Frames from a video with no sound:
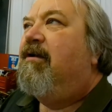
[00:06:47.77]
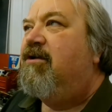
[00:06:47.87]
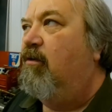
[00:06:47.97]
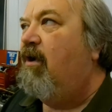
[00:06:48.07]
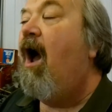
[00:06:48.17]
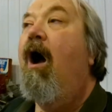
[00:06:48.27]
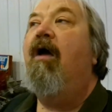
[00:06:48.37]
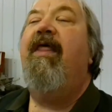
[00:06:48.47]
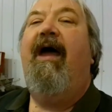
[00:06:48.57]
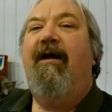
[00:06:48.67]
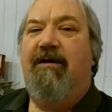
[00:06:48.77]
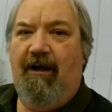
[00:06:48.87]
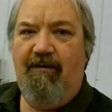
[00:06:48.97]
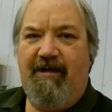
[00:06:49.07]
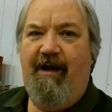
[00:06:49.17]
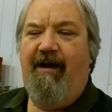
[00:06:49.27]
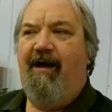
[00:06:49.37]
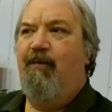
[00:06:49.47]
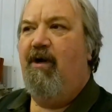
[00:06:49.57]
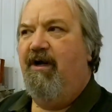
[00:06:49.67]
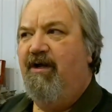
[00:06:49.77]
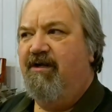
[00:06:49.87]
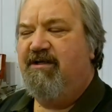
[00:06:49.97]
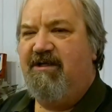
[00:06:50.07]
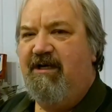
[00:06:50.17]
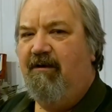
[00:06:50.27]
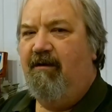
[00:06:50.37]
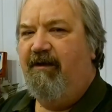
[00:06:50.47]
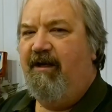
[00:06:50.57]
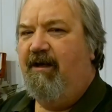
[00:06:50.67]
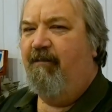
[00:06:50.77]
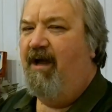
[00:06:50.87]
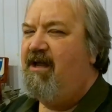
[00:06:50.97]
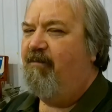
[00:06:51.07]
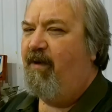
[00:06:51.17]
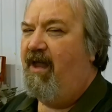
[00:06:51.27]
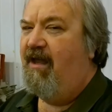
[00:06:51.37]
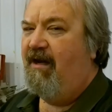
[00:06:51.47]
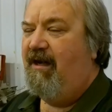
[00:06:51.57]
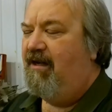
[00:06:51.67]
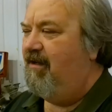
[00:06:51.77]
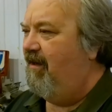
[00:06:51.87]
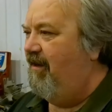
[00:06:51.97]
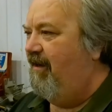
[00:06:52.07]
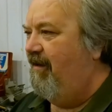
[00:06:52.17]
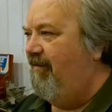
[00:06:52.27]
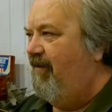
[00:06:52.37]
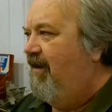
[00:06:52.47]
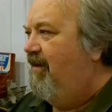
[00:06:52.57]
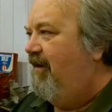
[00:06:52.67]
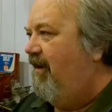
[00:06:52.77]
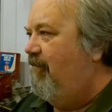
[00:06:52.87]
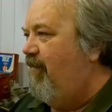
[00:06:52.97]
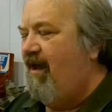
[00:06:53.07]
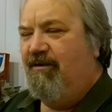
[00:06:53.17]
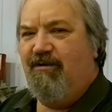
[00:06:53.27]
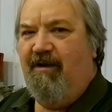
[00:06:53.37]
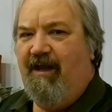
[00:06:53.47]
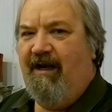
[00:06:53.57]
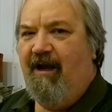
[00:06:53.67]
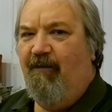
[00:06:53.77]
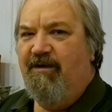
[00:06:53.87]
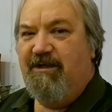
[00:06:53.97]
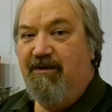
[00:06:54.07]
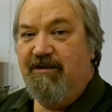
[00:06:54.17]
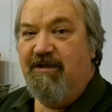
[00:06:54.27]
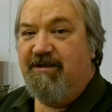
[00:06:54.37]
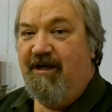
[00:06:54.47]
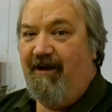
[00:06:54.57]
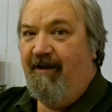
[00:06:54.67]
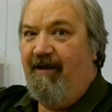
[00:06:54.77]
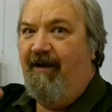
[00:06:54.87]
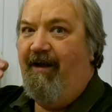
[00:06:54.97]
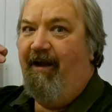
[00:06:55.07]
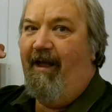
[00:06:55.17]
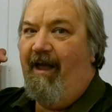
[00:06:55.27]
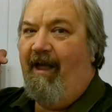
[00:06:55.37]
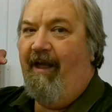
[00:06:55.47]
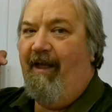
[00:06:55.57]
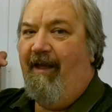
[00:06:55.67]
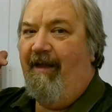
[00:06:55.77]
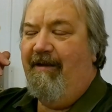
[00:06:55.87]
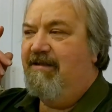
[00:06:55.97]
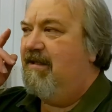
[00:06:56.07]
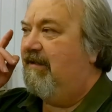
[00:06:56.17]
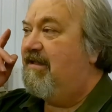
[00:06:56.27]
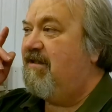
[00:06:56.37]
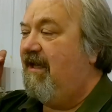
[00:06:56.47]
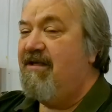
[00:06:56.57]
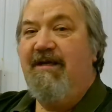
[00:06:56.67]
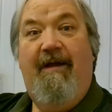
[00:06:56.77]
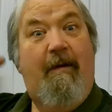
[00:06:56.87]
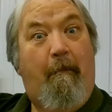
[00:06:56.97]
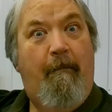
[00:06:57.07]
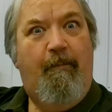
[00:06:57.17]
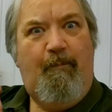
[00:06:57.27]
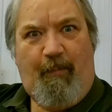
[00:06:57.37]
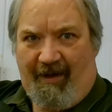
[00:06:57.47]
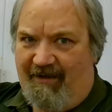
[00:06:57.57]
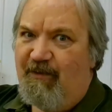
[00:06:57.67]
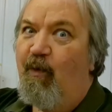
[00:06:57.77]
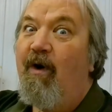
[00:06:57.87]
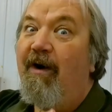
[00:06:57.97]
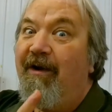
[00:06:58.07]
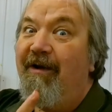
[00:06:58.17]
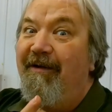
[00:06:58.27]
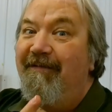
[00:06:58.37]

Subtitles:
So on that note, I'm going to steal the Mike Patey mantra that he always uses, and let's get back to work.